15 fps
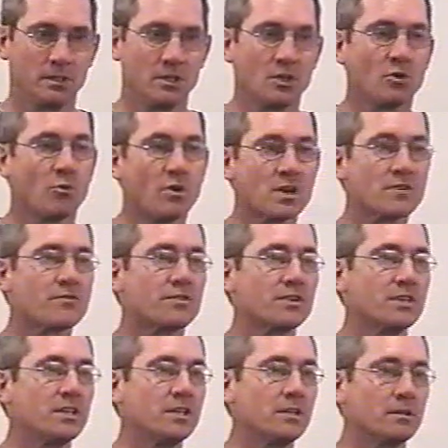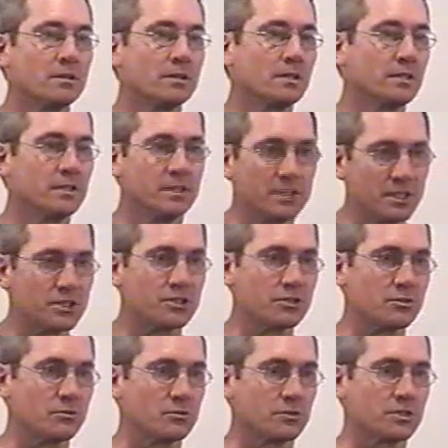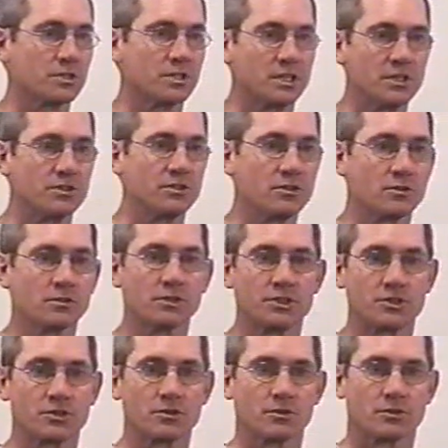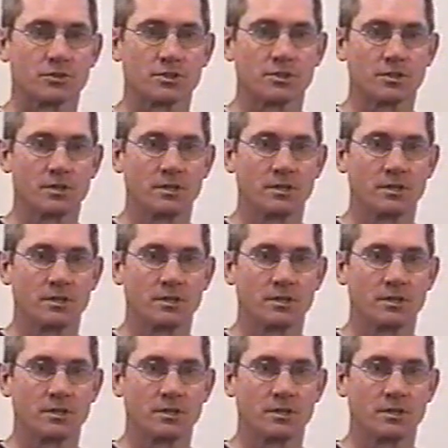One of the issues in the early church,